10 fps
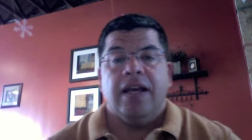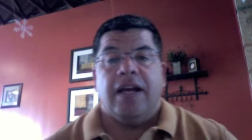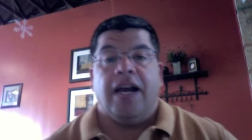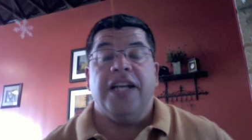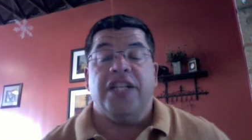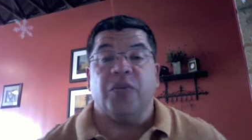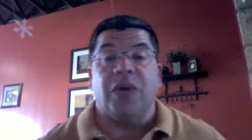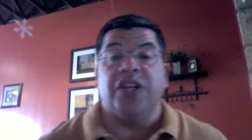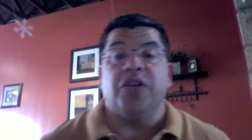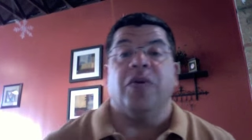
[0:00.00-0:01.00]
I just
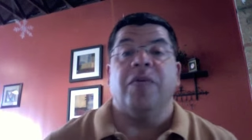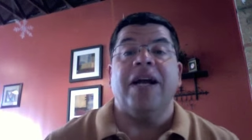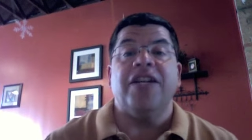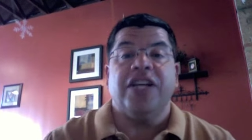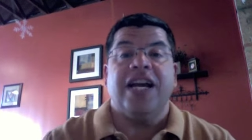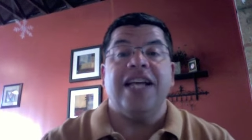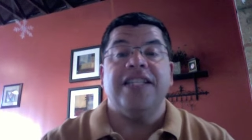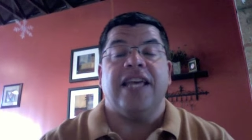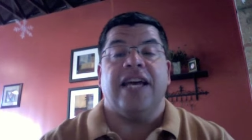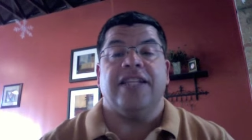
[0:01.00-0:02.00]
wanted to remind you
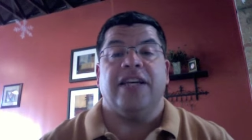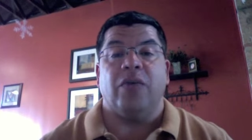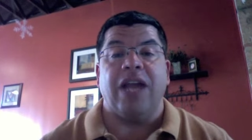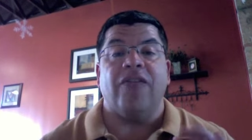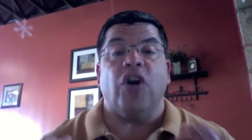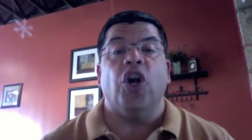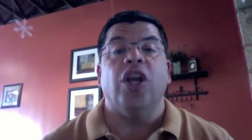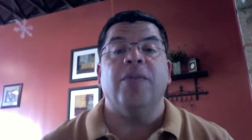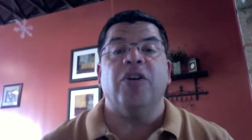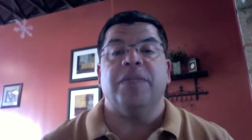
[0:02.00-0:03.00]
guys that uh, we have an
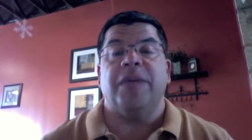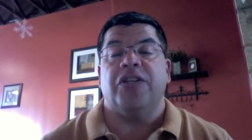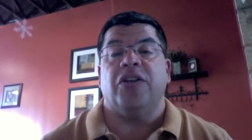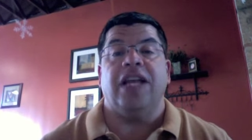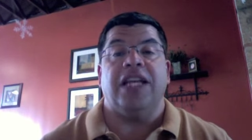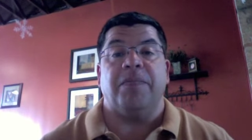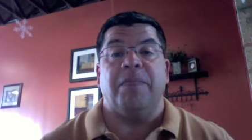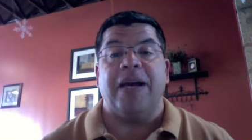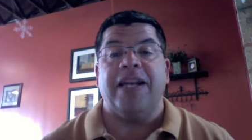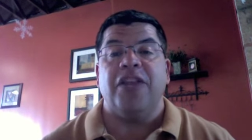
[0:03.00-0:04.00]
early bird special. It's
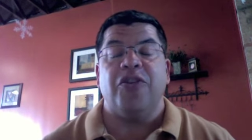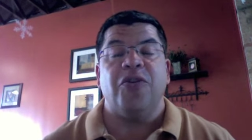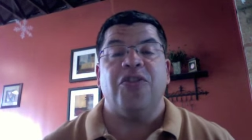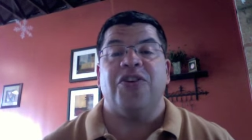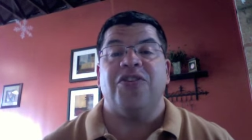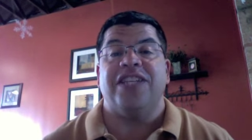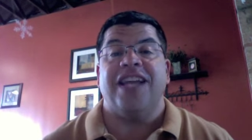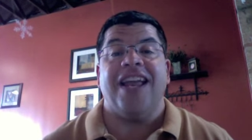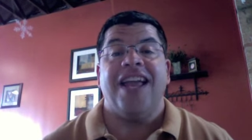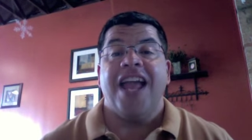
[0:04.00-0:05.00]
Monday through
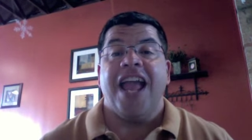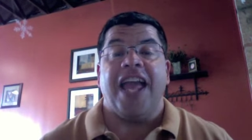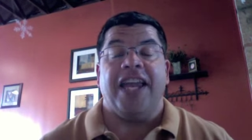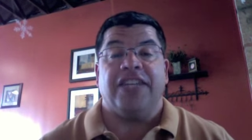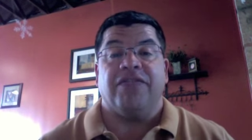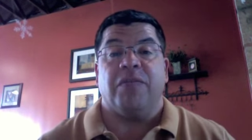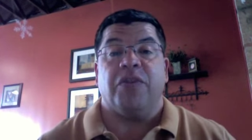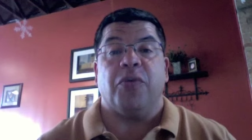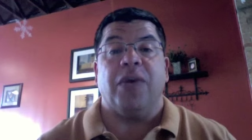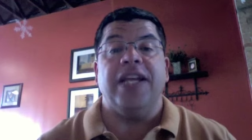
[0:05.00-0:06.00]
Thursday, and it's from
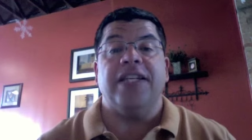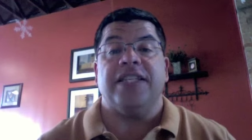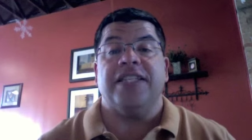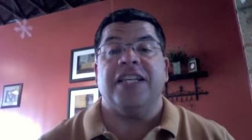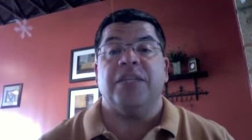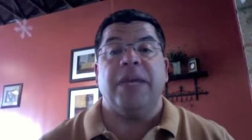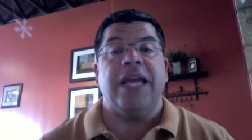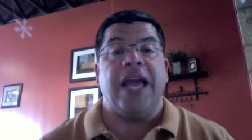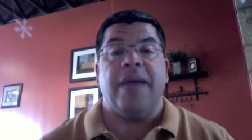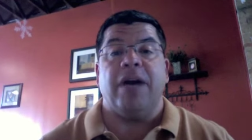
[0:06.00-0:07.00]
3 to 6
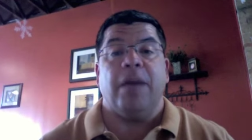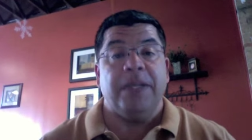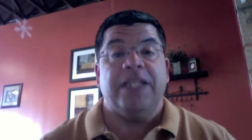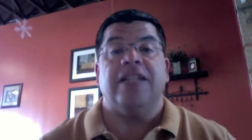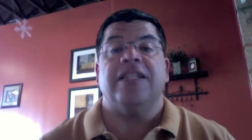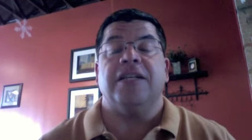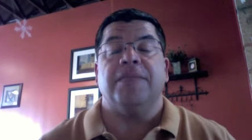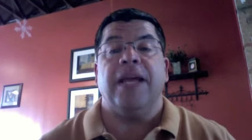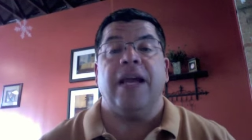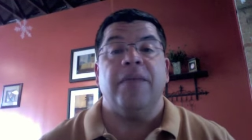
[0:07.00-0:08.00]
p.m., up until
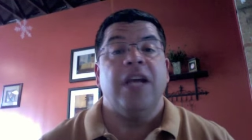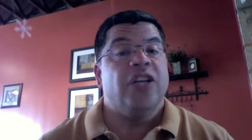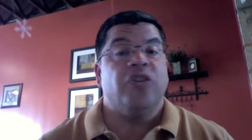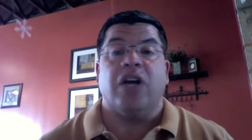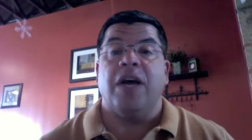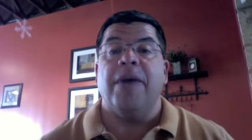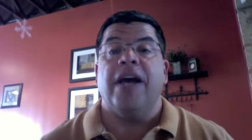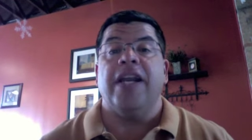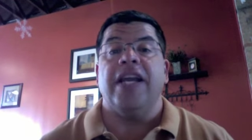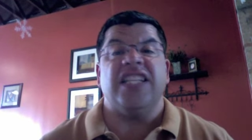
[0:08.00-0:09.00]
6 p.m. So come
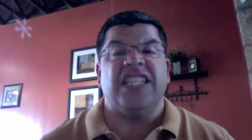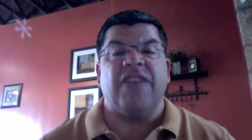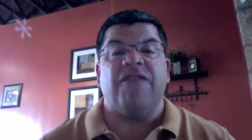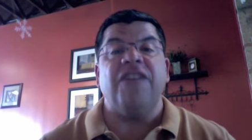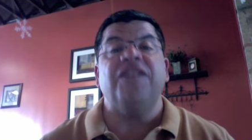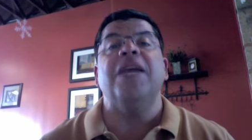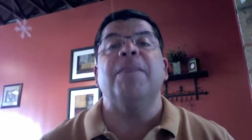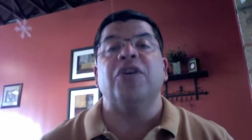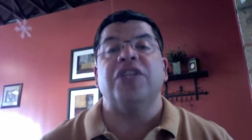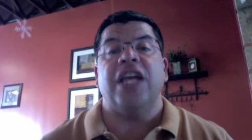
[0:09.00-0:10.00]
on in, save
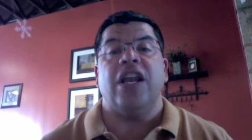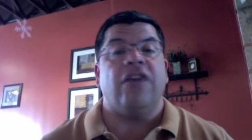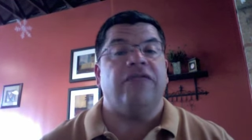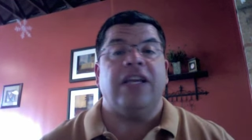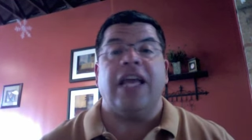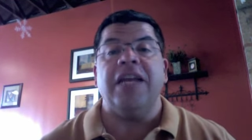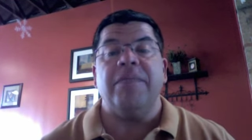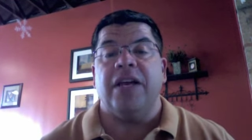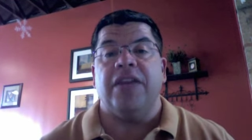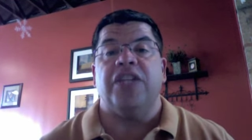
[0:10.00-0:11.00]
15% off any
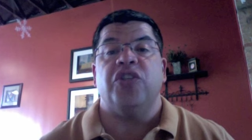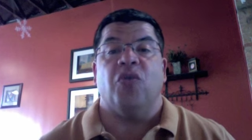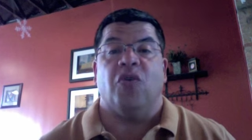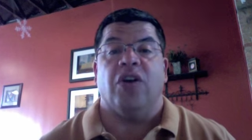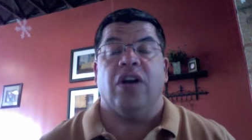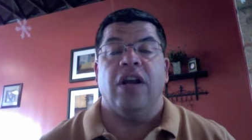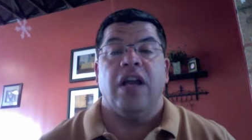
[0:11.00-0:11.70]
meal that you order